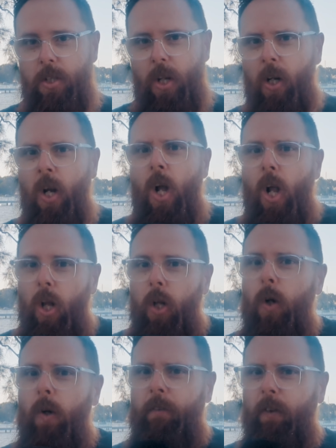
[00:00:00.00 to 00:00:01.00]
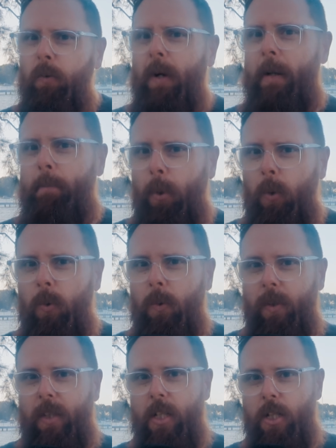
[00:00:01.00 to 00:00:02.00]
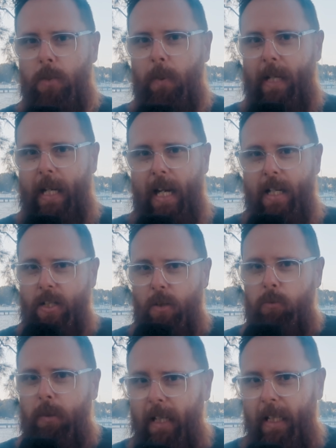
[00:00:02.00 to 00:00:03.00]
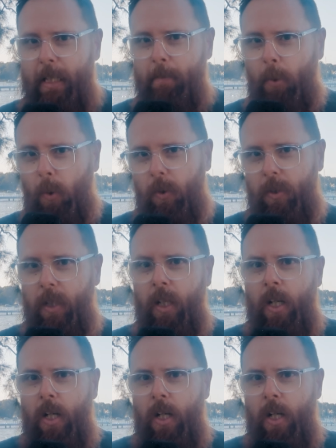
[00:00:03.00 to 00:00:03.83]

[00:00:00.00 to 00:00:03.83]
So look for Red Bull this weekend. It's a really important